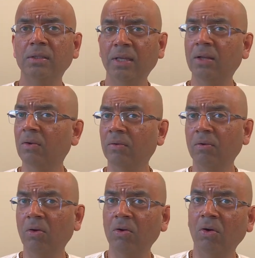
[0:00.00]
there
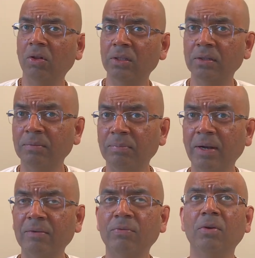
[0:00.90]
on all the
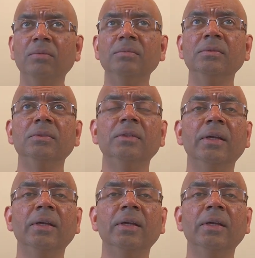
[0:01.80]
platforms,